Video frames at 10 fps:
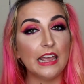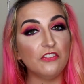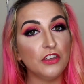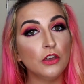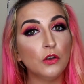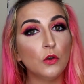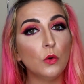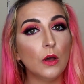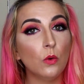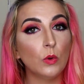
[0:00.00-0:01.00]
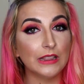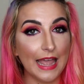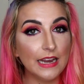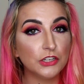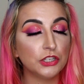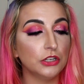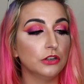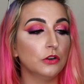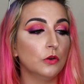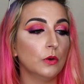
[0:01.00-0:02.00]
If you would like
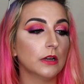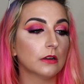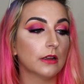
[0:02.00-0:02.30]
to